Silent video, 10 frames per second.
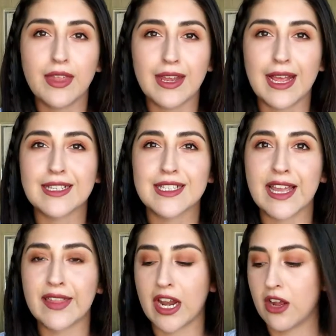The next
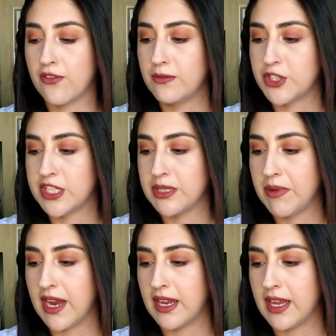thing that I got from
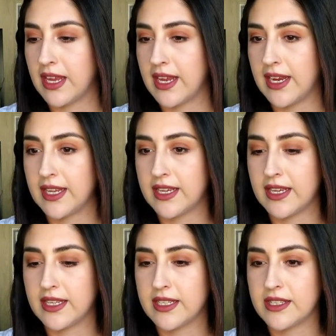JCPenney, it
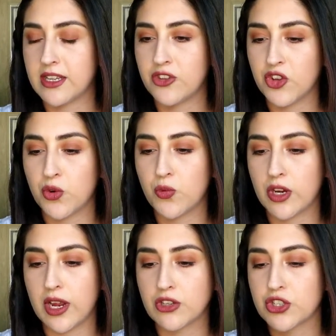is another
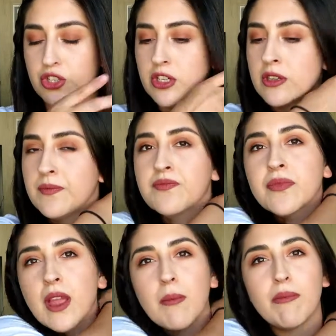workout shirt,
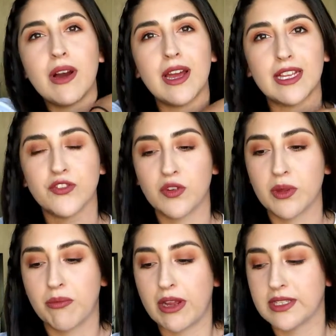but it's
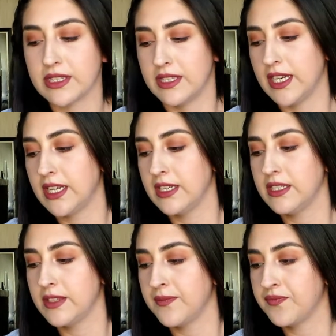from the brand
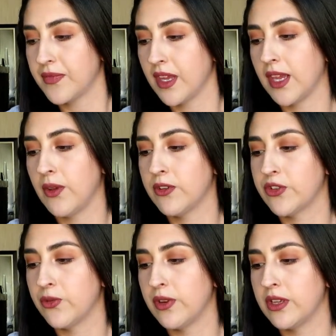Adidas. It
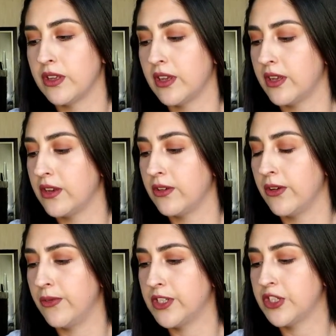was ori
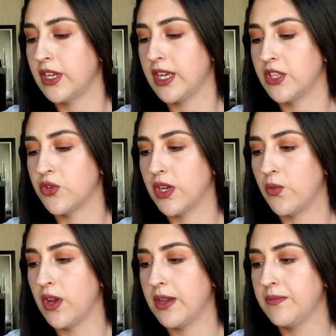originally
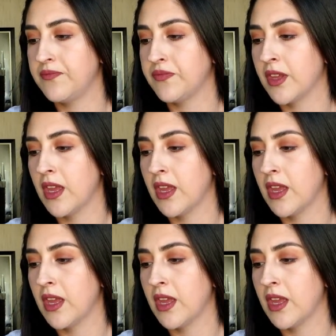21,